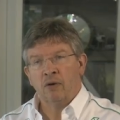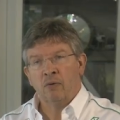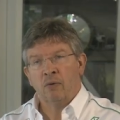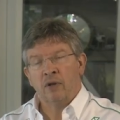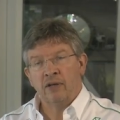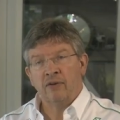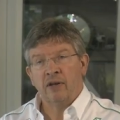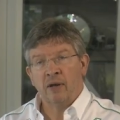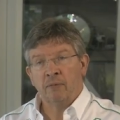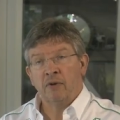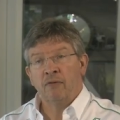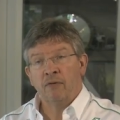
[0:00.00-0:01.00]
they're all heating
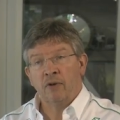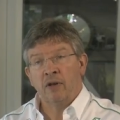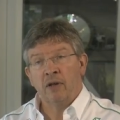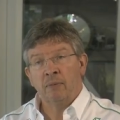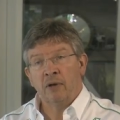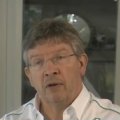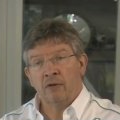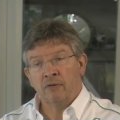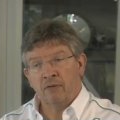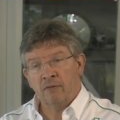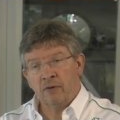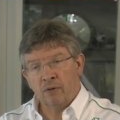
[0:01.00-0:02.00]
up differently because
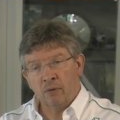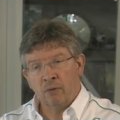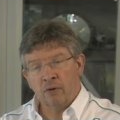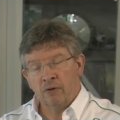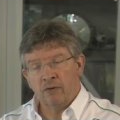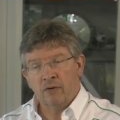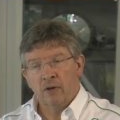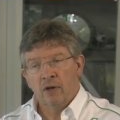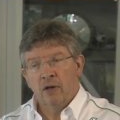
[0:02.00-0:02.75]
of the corners.